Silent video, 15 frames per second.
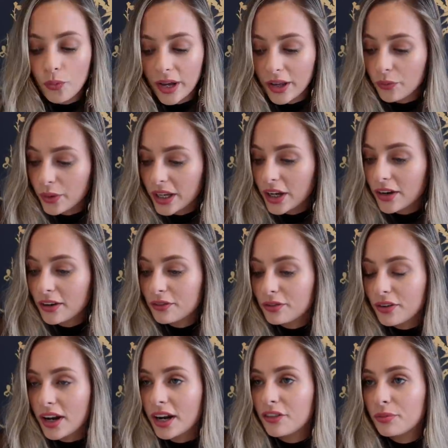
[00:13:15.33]
When we are in
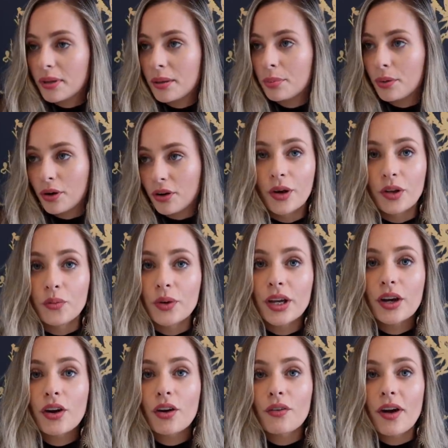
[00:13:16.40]
front of people, when
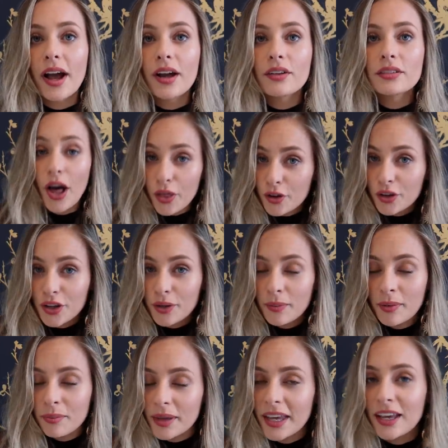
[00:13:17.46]
we are around other
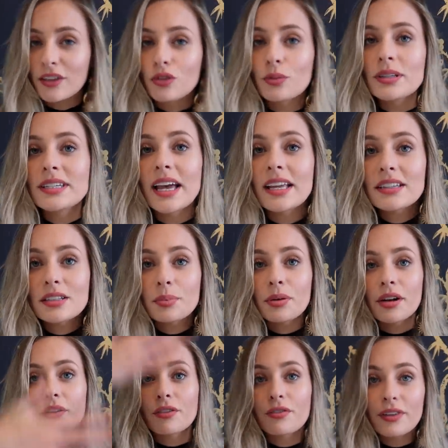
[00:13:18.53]
human beings, we tend to
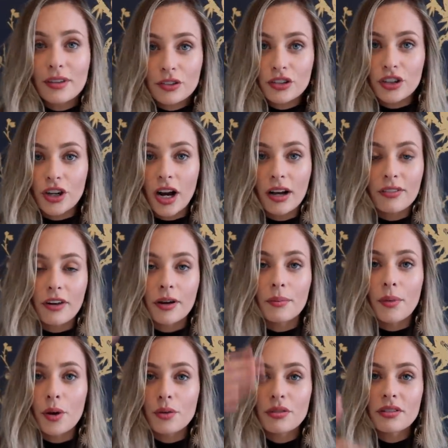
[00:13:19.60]
put a filter of our
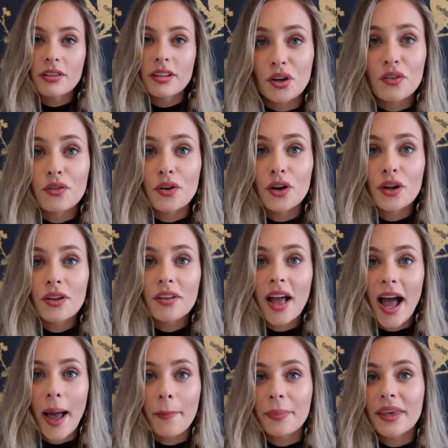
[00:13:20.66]
most beautiful,
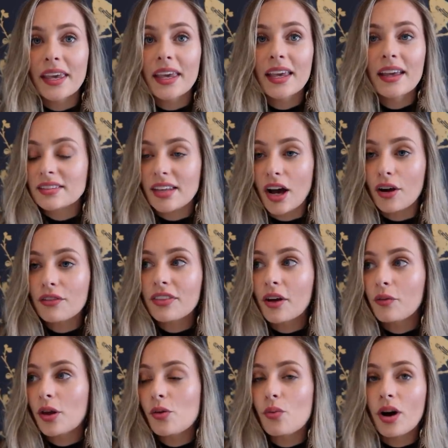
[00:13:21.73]
happy self
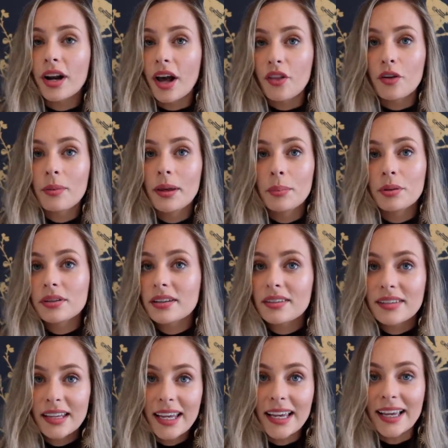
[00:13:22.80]
that we want other people to
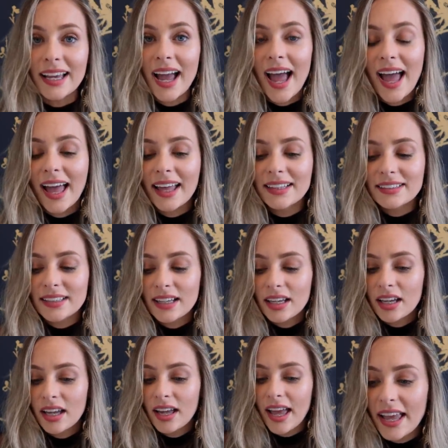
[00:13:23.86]
see. And
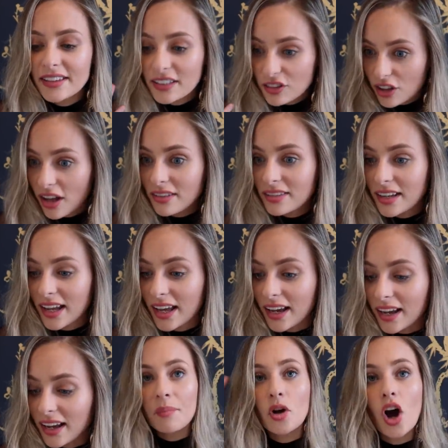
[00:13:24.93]
it's
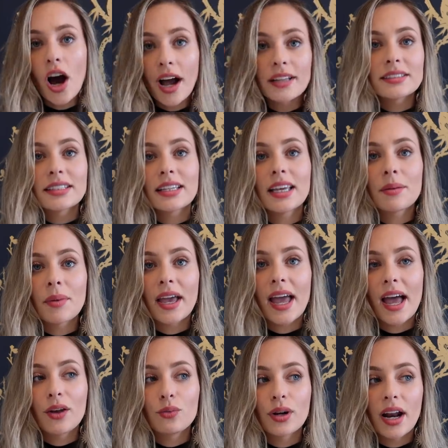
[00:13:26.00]
exhausting. I'm constantly in my
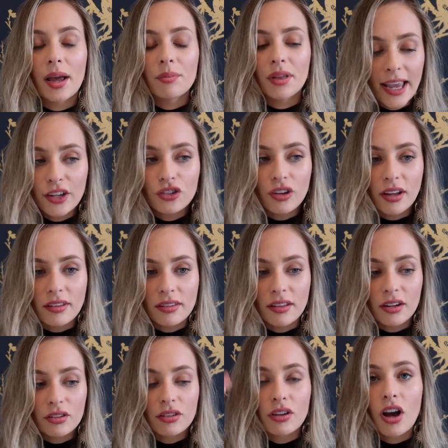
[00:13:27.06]
head when I'm anxious.
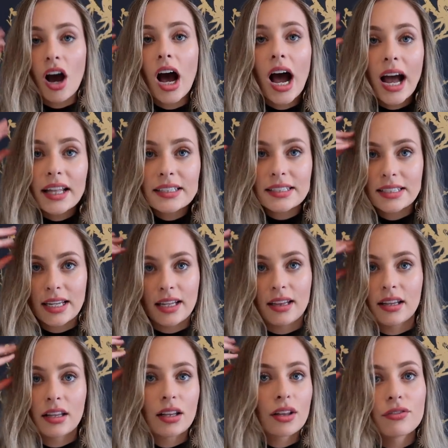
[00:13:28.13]
There's constant
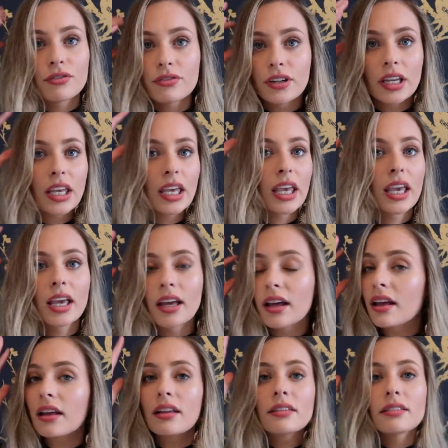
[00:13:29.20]
freaking
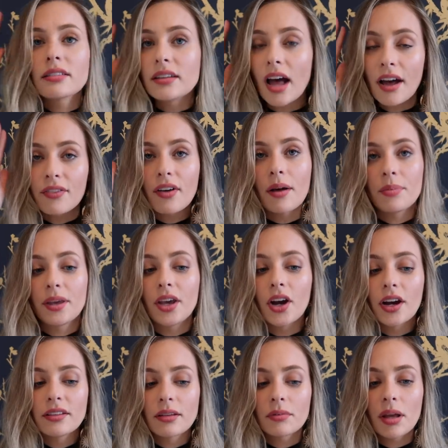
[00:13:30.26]
stuff up here.
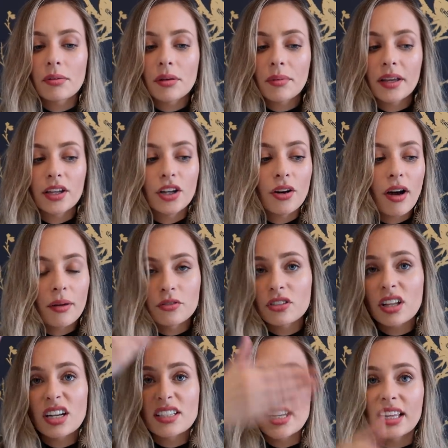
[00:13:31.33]
And sometimes I'm like, you know what? I'm just
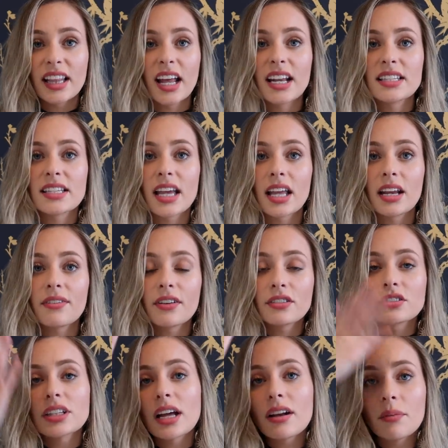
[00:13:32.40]
gonna take that anxiety
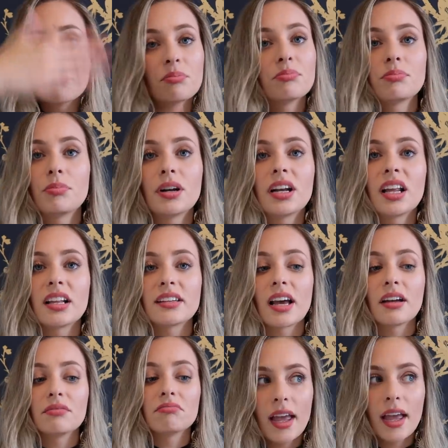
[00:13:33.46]
filter down and putting it
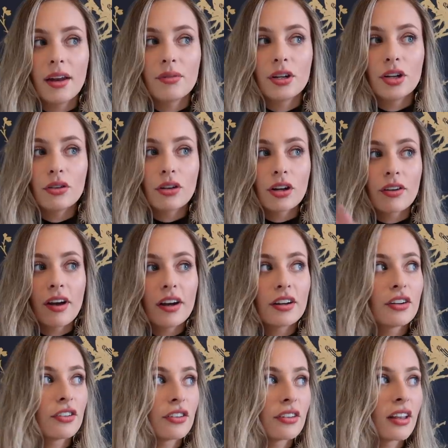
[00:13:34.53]
down. And when you look around and
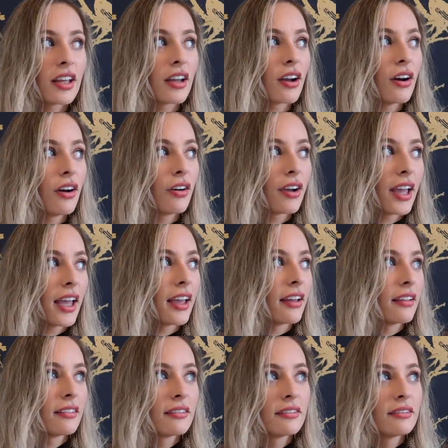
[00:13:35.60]
you're just like, okay,
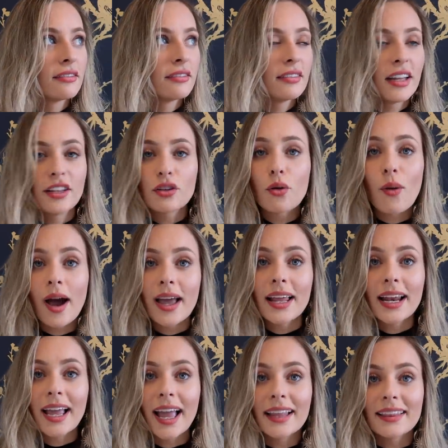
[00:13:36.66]
it's quiet
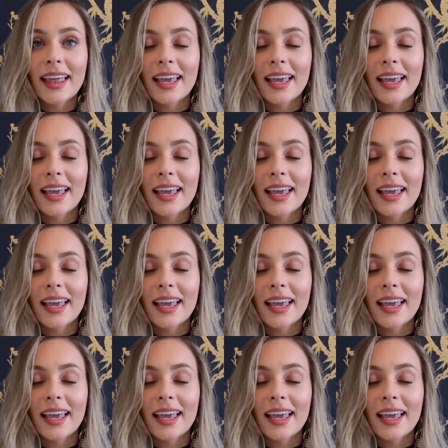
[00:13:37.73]
again.